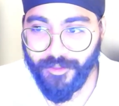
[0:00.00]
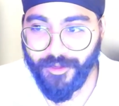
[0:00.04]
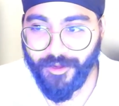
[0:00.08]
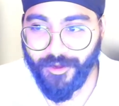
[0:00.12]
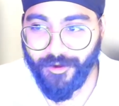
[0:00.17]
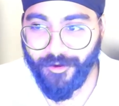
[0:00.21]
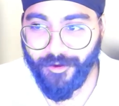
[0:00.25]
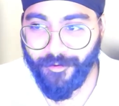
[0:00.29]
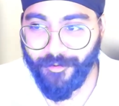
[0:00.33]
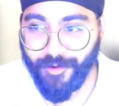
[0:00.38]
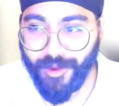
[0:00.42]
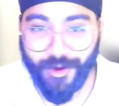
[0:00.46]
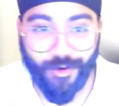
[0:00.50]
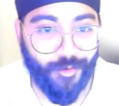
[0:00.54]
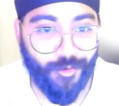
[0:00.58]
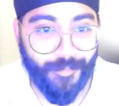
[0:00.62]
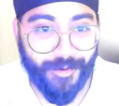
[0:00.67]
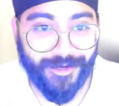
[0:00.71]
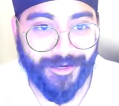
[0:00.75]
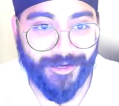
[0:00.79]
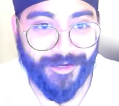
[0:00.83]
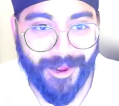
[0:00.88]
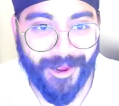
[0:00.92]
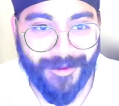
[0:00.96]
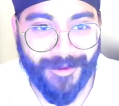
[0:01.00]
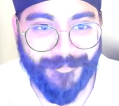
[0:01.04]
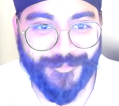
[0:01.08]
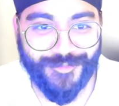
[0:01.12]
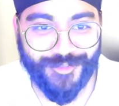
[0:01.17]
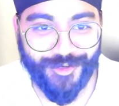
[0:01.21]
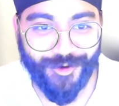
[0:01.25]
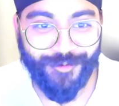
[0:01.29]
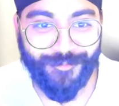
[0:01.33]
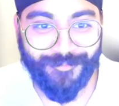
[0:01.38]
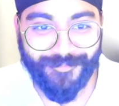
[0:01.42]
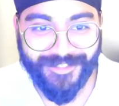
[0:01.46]
I know I'm at time,
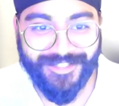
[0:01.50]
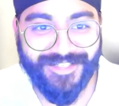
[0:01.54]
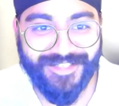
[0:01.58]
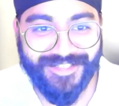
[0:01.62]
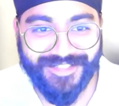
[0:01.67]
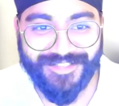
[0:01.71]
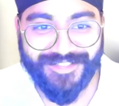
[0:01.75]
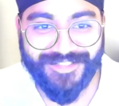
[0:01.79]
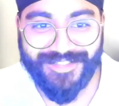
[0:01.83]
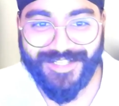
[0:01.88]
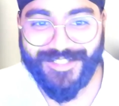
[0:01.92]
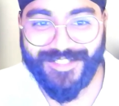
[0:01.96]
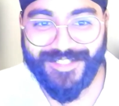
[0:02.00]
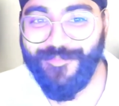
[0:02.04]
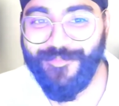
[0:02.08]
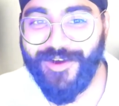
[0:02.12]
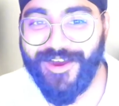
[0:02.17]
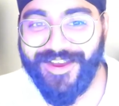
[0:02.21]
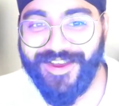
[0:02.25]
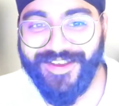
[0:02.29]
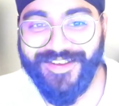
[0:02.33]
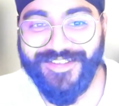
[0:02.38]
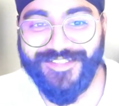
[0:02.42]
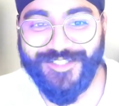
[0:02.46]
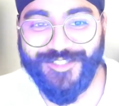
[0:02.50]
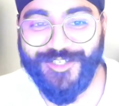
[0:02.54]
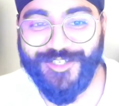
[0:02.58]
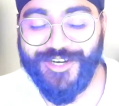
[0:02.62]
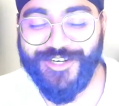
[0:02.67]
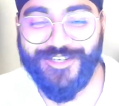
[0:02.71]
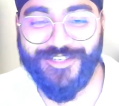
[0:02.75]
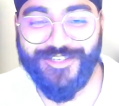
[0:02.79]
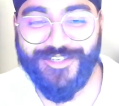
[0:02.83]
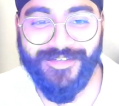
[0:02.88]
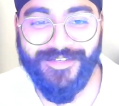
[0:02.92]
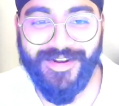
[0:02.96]
so that's my
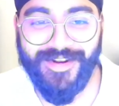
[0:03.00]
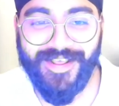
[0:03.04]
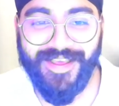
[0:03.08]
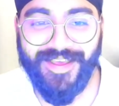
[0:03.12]
suggestion,